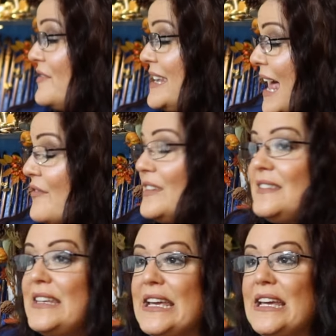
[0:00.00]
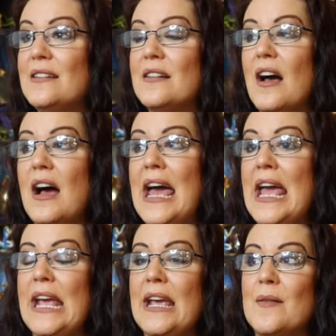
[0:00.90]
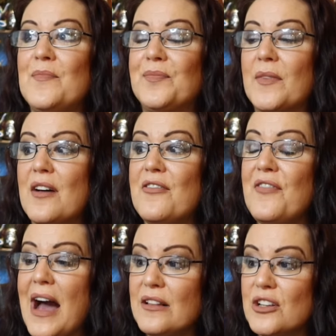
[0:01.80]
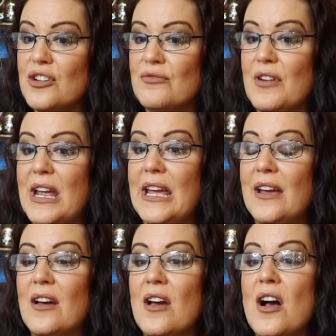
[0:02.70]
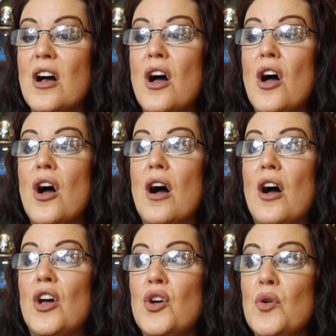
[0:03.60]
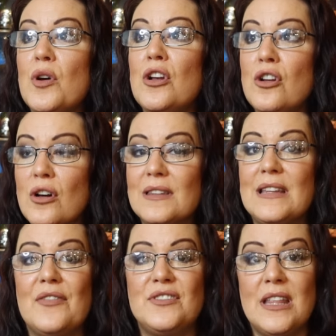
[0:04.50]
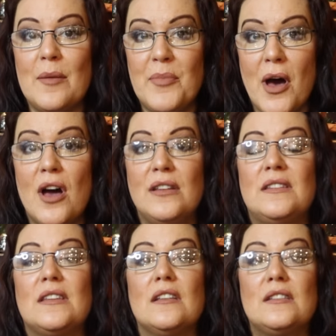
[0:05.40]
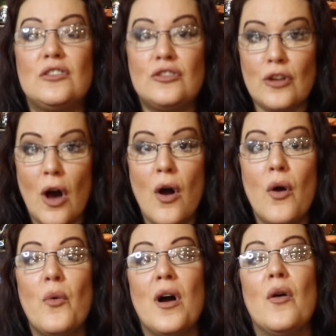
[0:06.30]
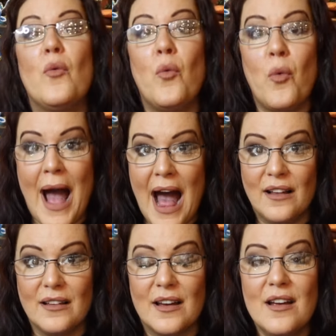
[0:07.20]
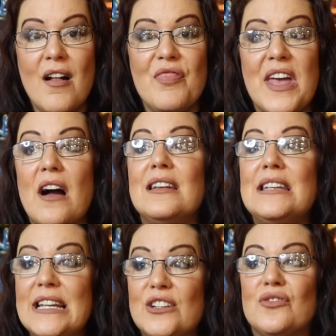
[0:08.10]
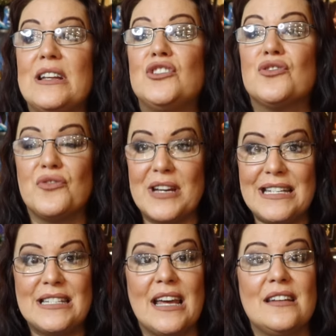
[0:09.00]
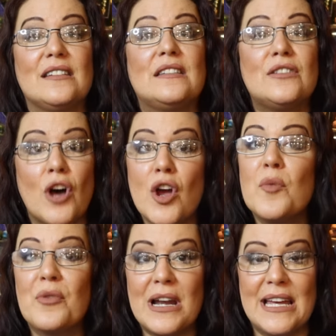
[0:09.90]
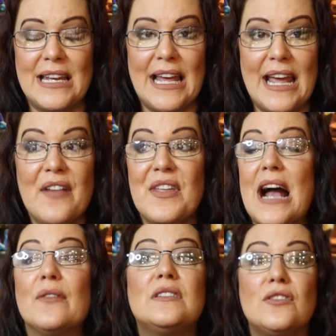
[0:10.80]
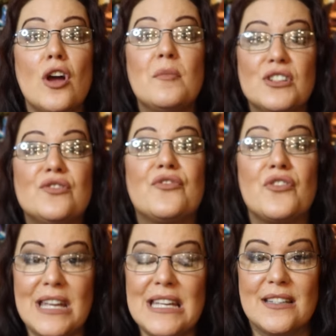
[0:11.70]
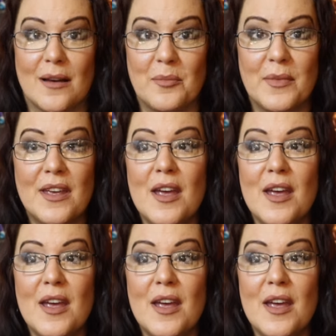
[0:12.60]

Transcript: never seen a falconry who looks after their birds so well. They are literally treated so brilliantly and they have so much freedom,